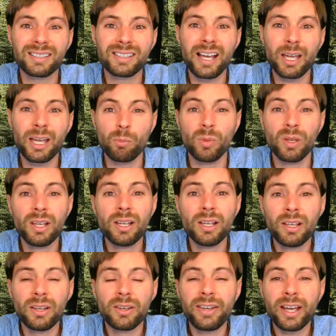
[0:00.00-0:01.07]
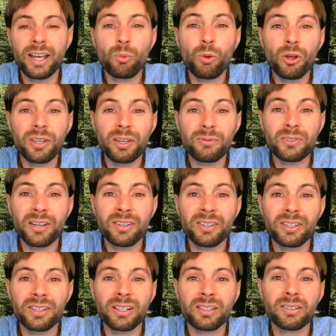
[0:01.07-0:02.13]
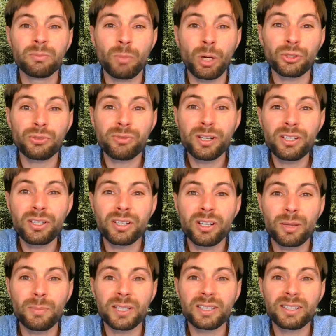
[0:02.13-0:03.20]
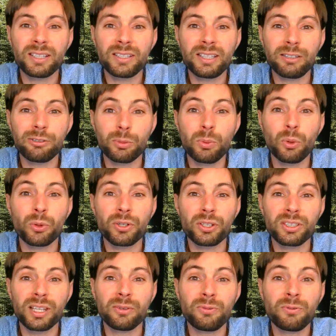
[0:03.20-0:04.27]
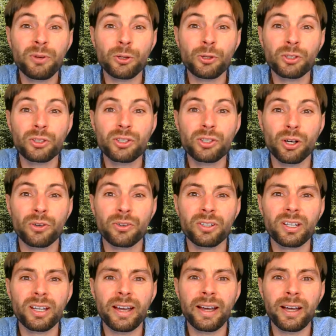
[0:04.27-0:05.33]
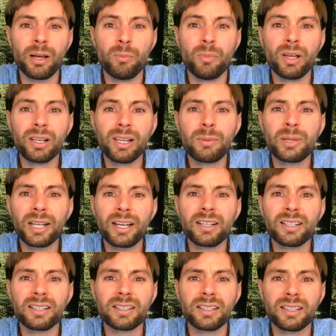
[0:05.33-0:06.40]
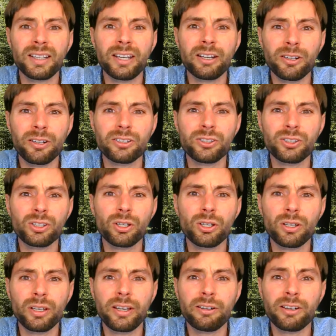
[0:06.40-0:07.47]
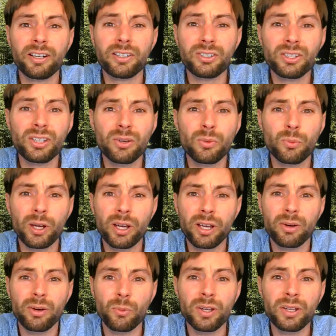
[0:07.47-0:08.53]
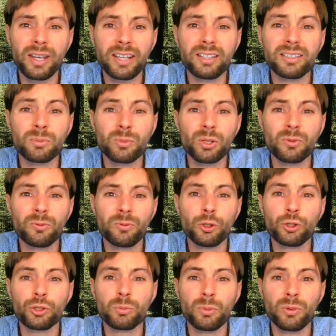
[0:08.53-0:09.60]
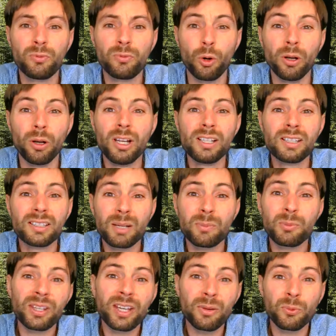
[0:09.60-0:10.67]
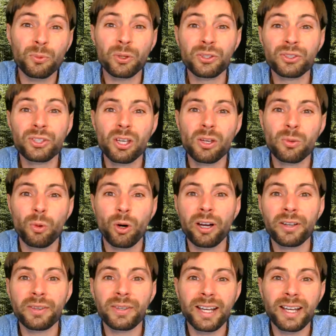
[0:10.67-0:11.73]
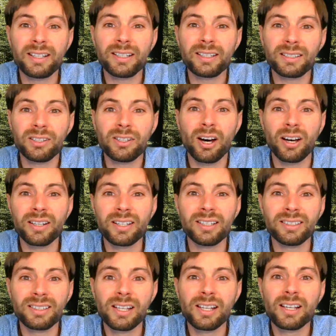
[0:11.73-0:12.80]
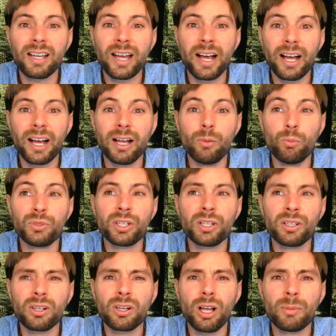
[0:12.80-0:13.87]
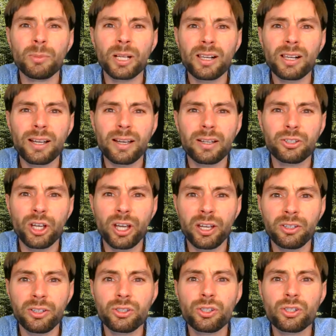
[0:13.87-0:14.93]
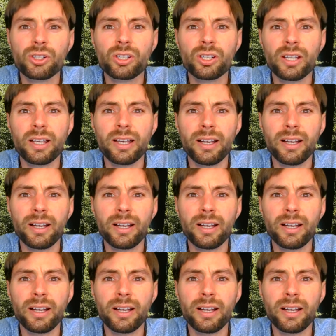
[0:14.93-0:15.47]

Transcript: the same. Now, what they've done in the most recent IPCC report is they've focused on eliminating the areas where we had some confusion before. Some of that was why in the 80s and 90s didn't climate change